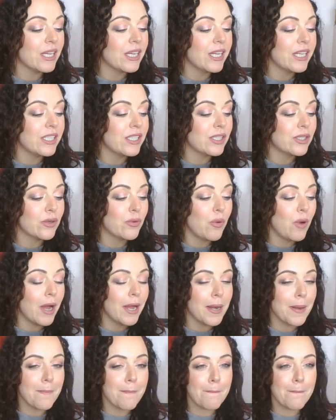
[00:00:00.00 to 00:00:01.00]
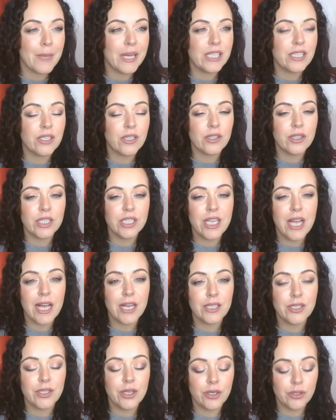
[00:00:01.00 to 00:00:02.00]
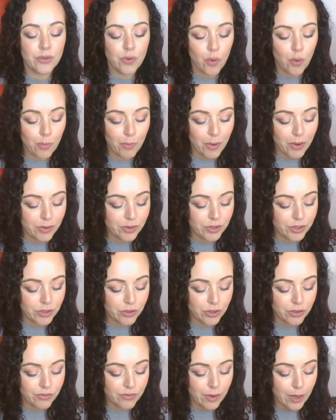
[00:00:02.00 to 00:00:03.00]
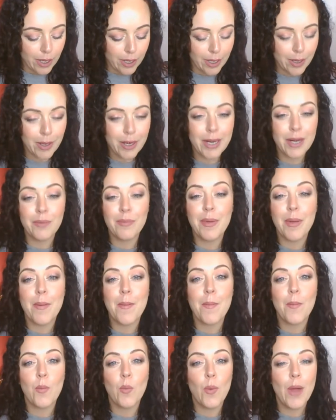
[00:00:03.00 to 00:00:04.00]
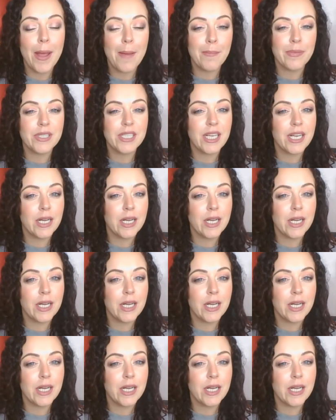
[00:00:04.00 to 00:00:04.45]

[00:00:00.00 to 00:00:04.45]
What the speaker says: It's quite, it's the texture is almost sort of like a little bit whipped,